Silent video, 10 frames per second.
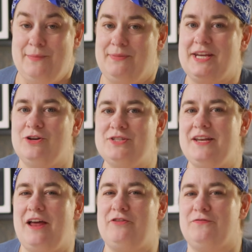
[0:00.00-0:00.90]
But here's
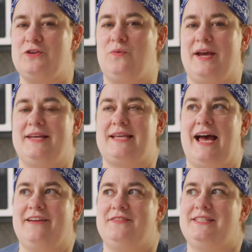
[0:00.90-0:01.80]
another few ways I
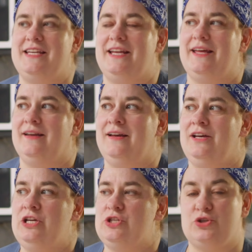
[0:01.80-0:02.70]
have seen it
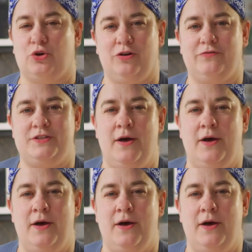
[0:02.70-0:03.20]
served,